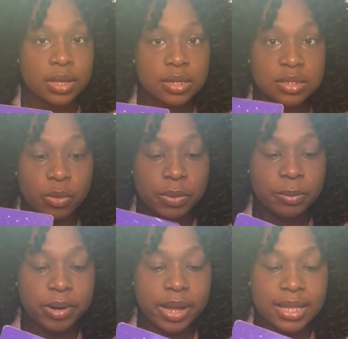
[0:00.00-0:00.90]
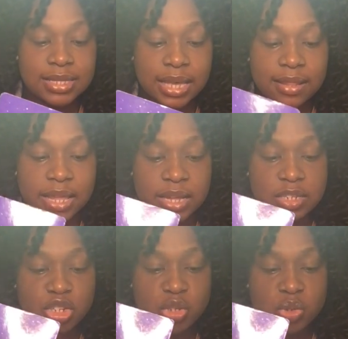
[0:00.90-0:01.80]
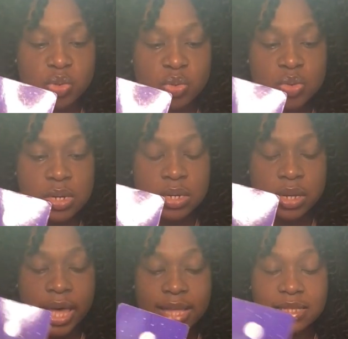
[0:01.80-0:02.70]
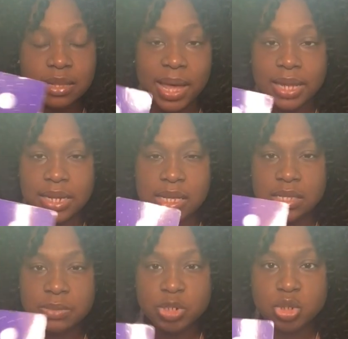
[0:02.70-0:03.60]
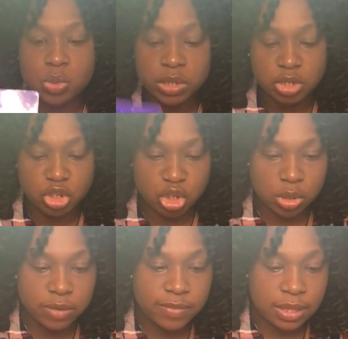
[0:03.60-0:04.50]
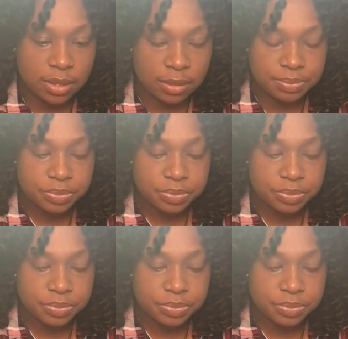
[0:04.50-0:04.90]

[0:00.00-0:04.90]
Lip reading: So remember I said that you had some ideas, but you weren't sure of them.